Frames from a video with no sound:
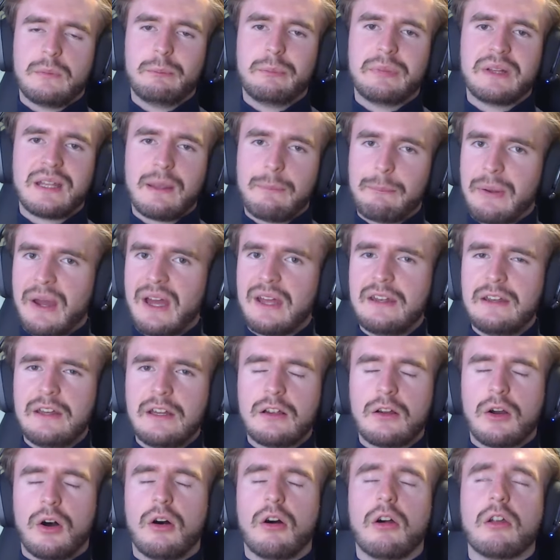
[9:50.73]
depending
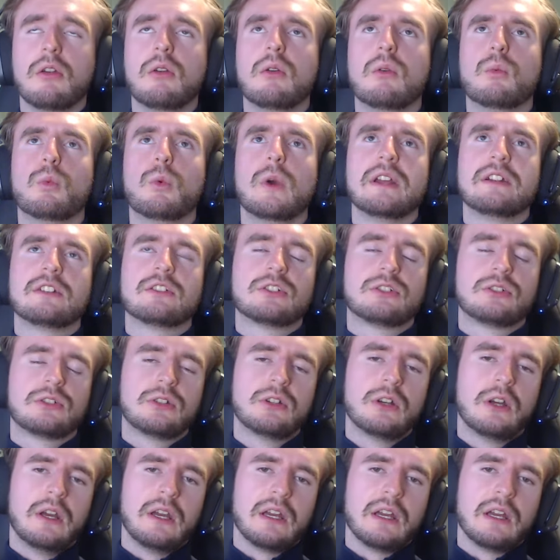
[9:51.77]
on which